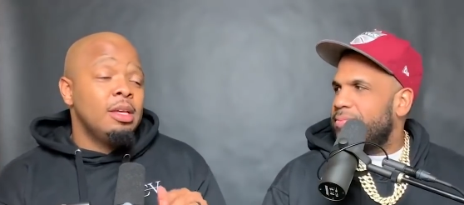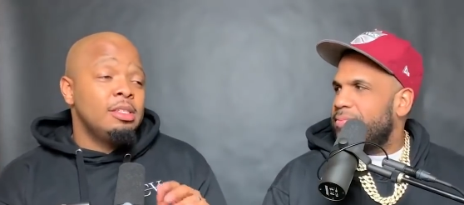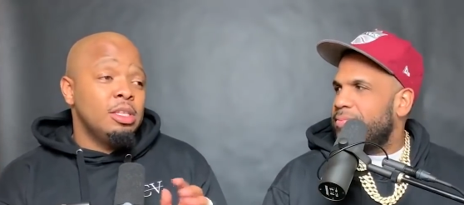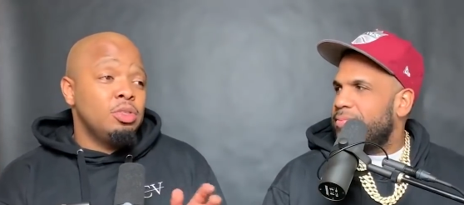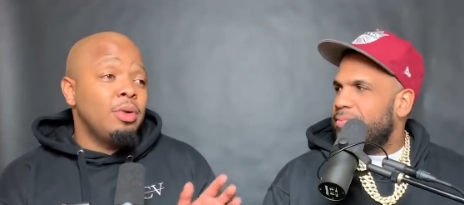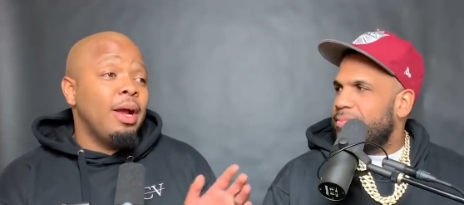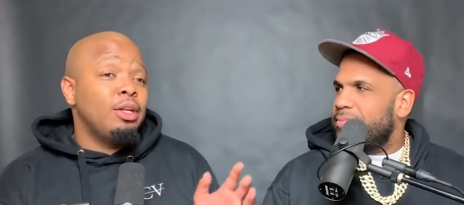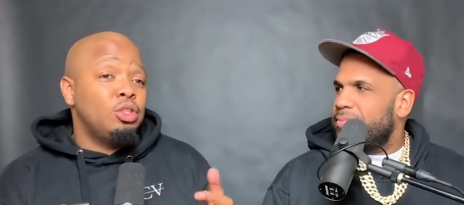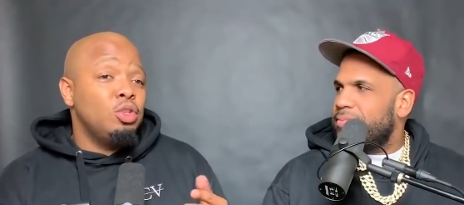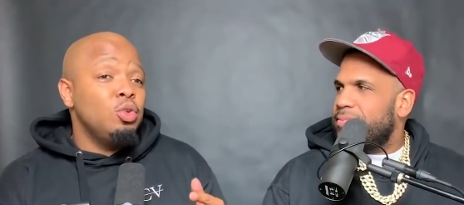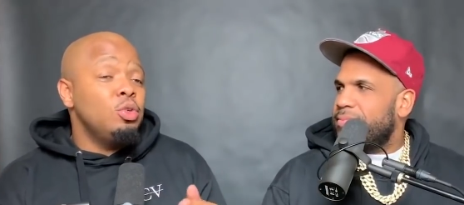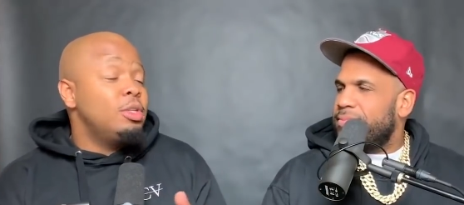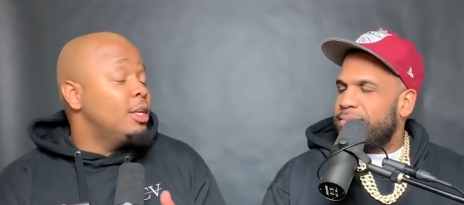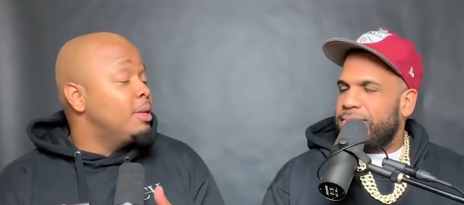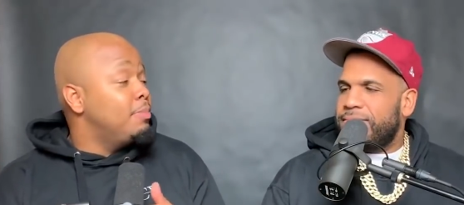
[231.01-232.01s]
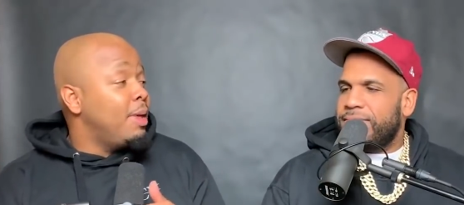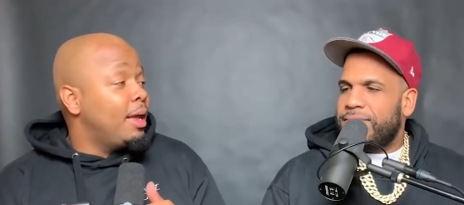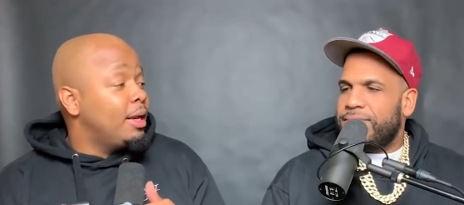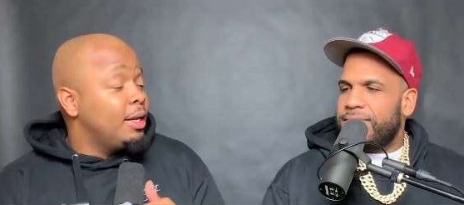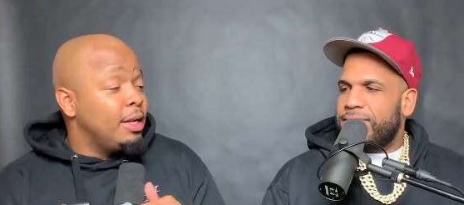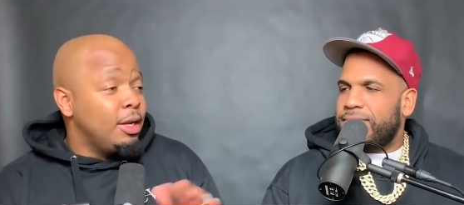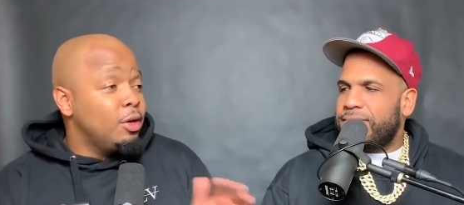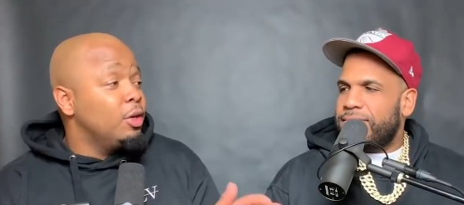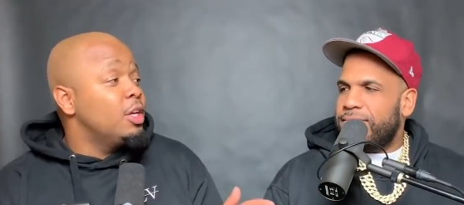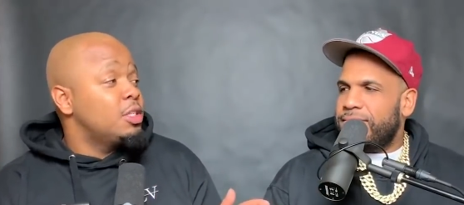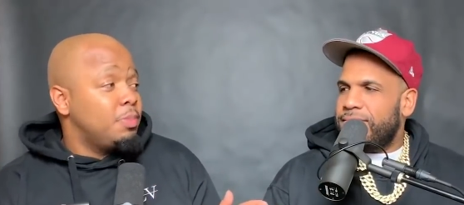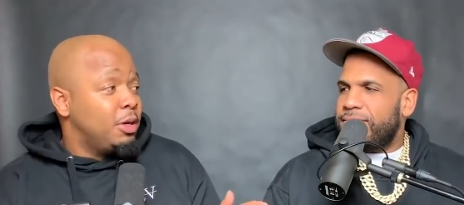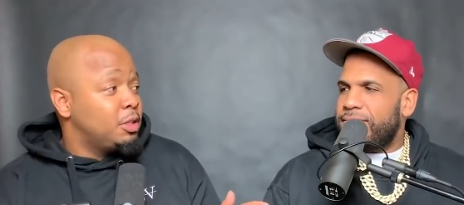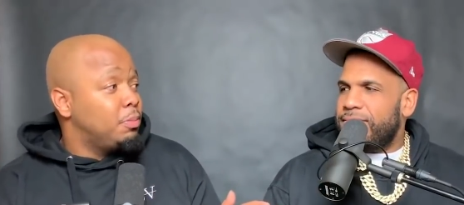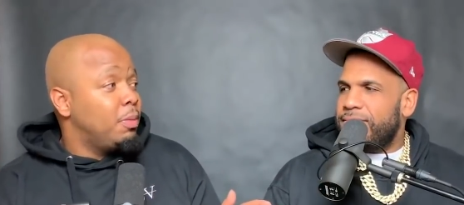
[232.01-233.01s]
Speaker 1: Sister Act 2 didn't make nearly
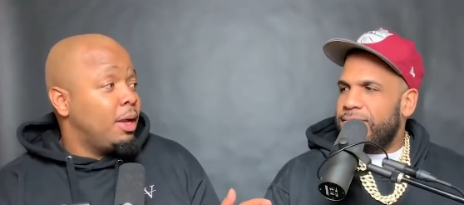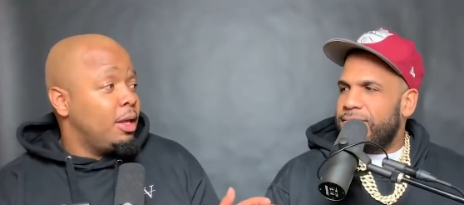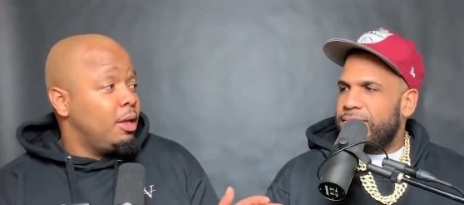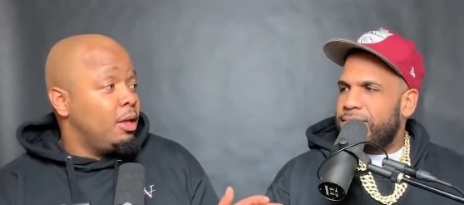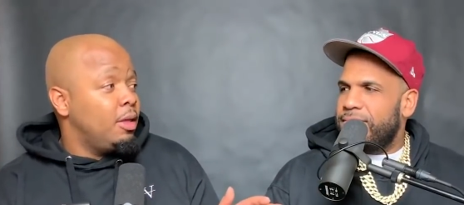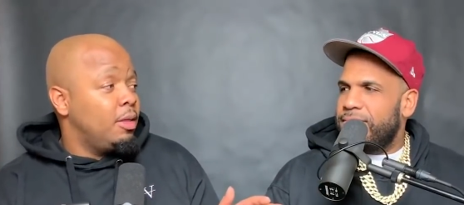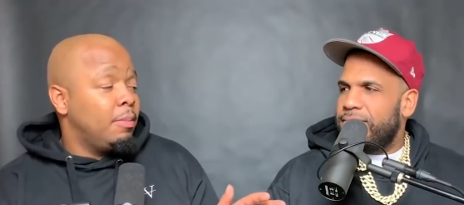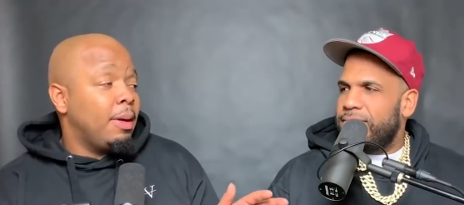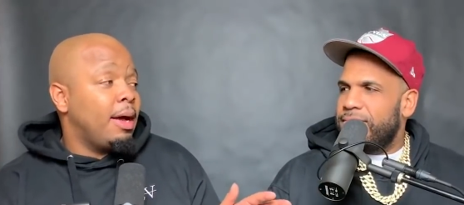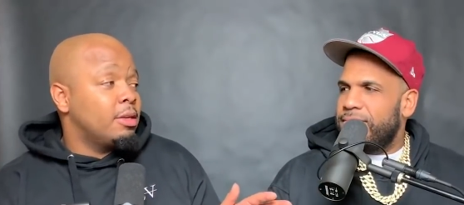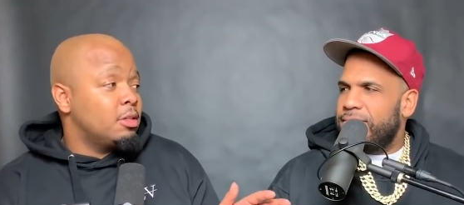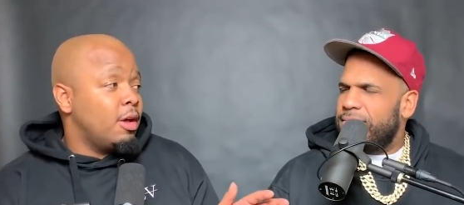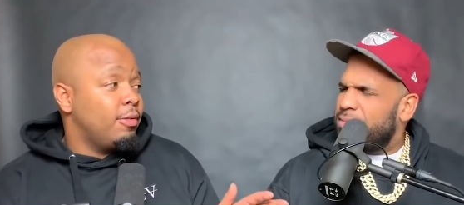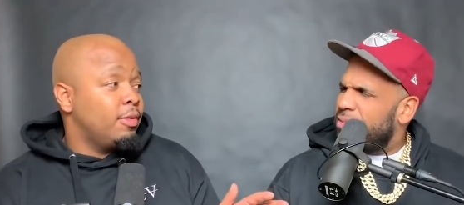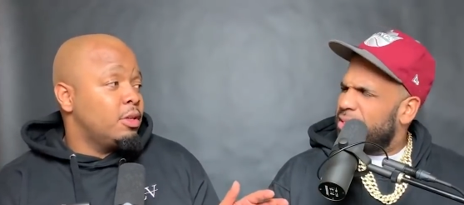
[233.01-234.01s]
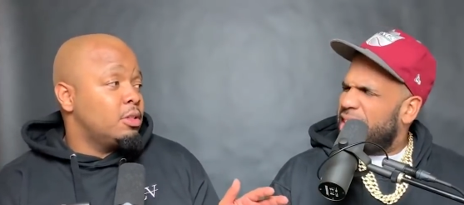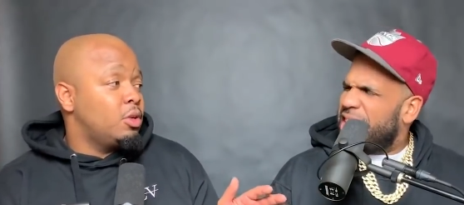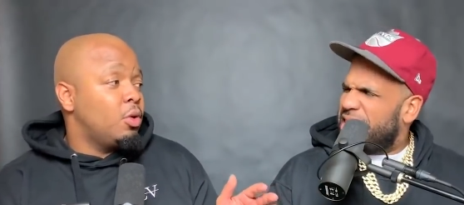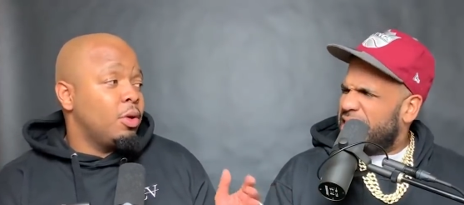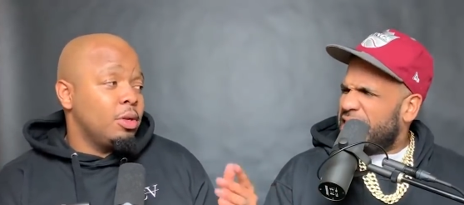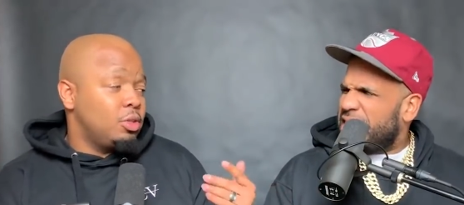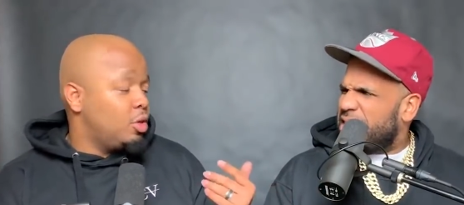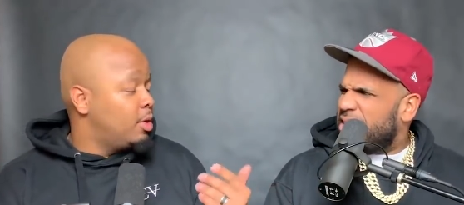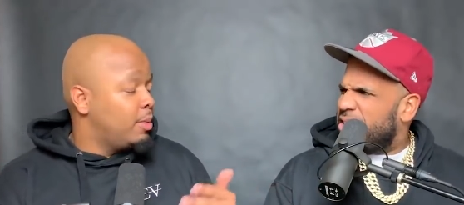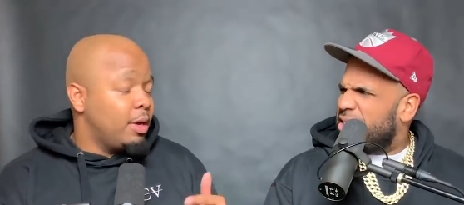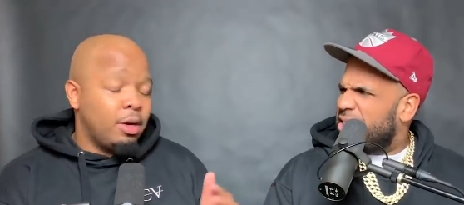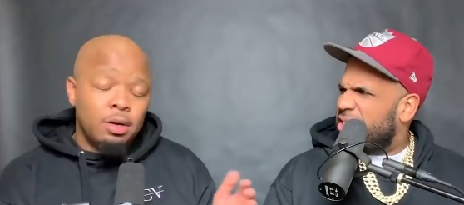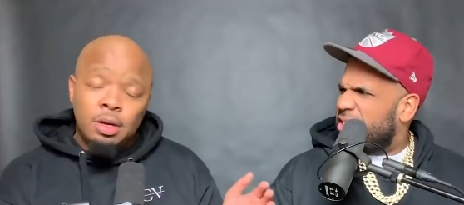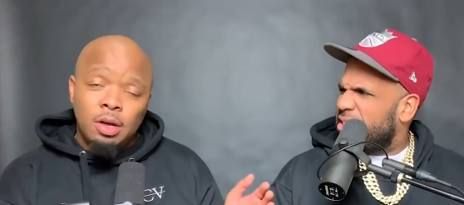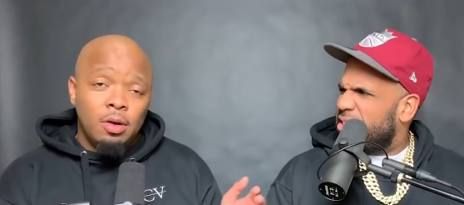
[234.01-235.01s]
as much money in the box office, it according did to Tony
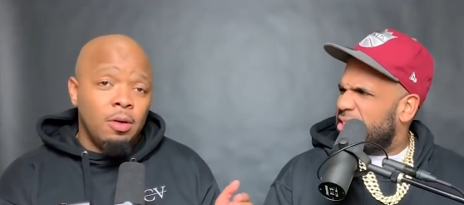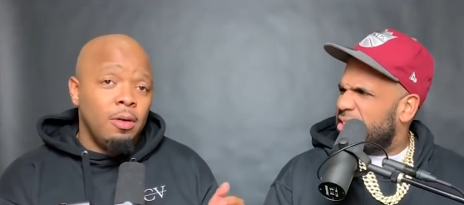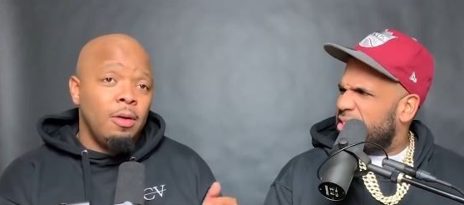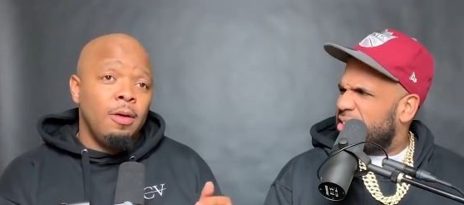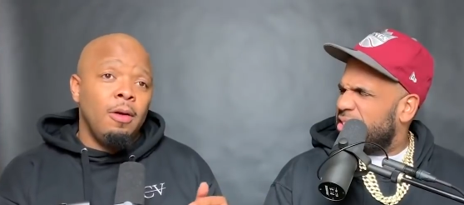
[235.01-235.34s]
Baker, no.